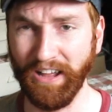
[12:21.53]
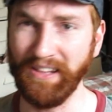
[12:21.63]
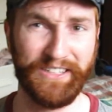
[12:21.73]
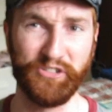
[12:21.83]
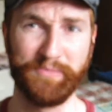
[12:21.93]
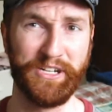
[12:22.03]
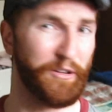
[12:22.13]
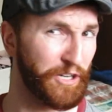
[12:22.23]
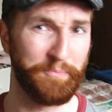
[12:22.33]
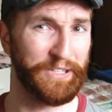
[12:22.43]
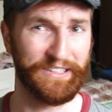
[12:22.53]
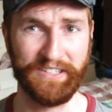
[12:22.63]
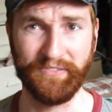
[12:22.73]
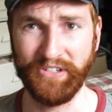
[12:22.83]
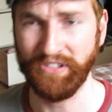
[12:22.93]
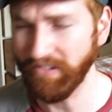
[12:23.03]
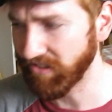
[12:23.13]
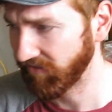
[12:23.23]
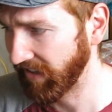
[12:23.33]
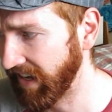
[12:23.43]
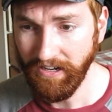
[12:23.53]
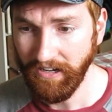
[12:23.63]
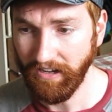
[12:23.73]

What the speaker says: I think there should be a completely different service for that.